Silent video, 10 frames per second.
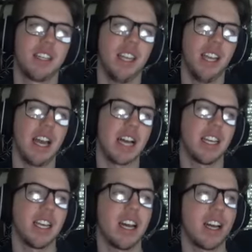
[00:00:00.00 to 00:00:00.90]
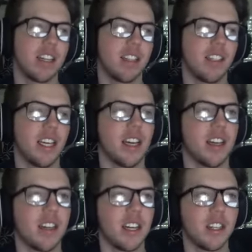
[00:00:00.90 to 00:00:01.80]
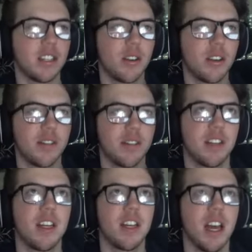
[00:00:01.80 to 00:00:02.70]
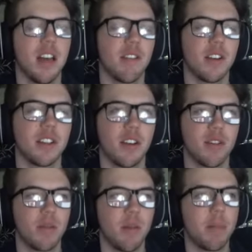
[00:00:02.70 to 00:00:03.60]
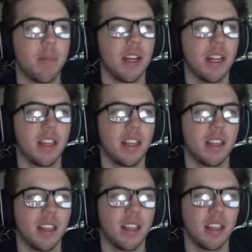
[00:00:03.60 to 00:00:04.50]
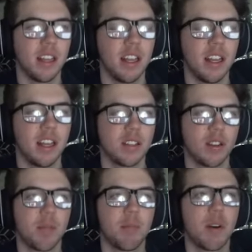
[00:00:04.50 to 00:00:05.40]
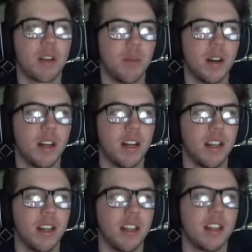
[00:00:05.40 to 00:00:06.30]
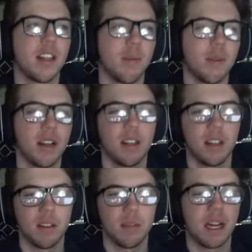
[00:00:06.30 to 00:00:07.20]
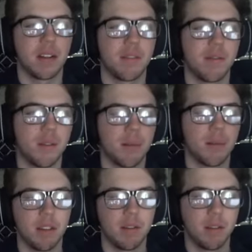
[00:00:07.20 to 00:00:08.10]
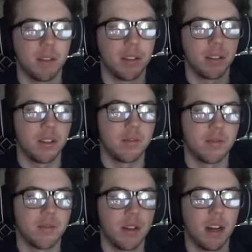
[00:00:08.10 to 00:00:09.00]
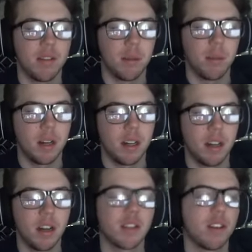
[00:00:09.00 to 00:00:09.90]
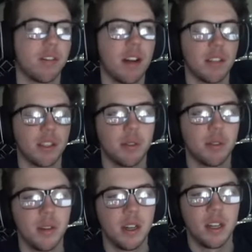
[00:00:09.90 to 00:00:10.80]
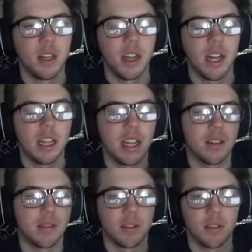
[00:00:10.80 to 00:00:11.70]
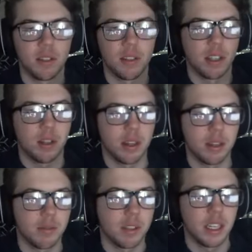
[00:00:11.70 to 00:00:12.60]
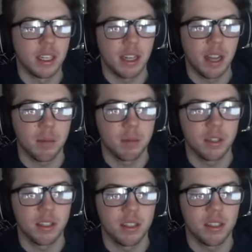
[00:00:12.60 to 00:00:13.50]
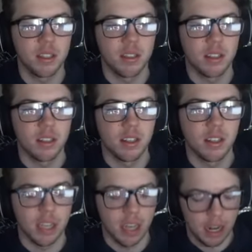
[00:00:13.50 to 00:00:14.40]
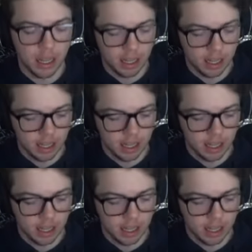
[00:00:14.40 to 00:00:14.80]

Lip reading: yeah, I think I just sort of at first I was remembering sort of box 1, then 1 back and forth, so 5 and 1. Oh, sorry, 5 and 2, and then sort of just filling in the gaps. Because yeah, I